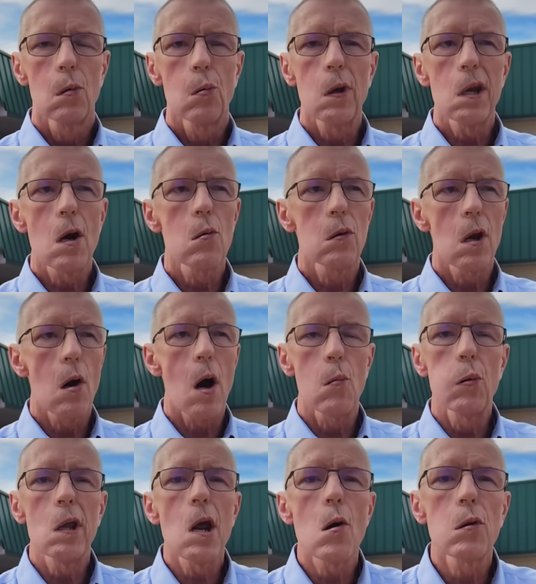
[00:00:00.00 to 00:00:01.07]
We
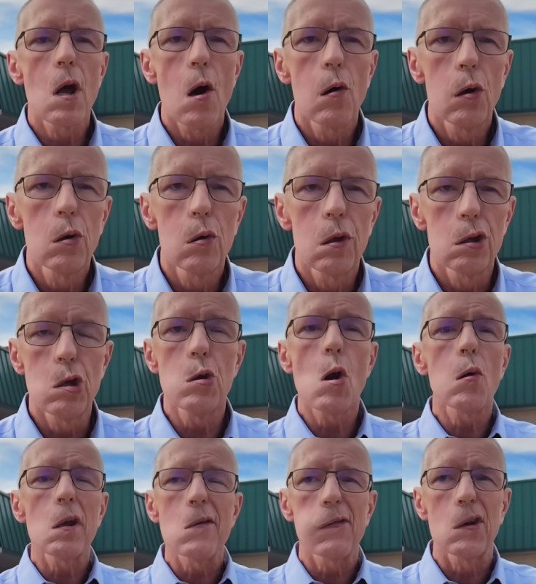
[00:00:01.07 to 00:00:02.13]
don't know you
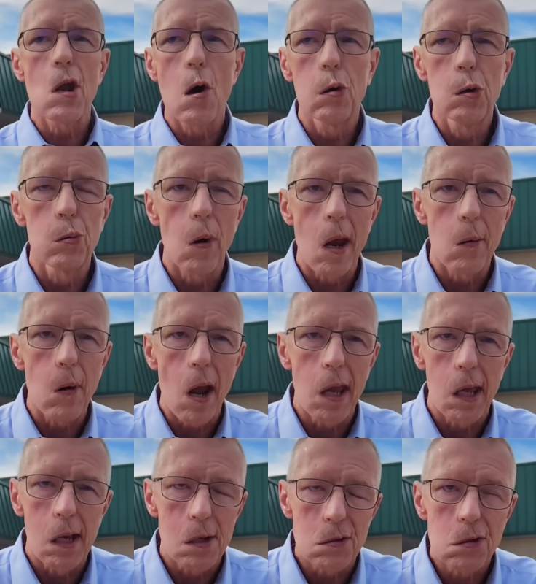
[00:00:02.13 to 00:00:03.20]
don't even know who Ray Ray is.